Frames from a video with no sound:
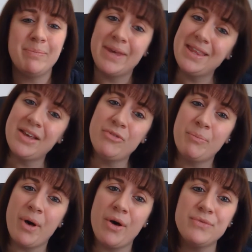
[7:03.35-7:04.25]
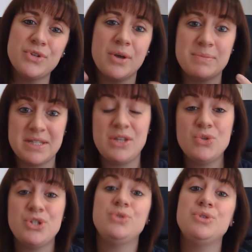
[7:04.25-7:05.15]
be there for bath time, see your
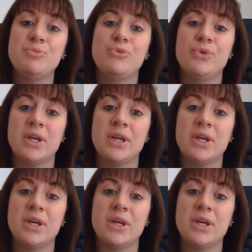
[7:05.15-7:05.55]
children before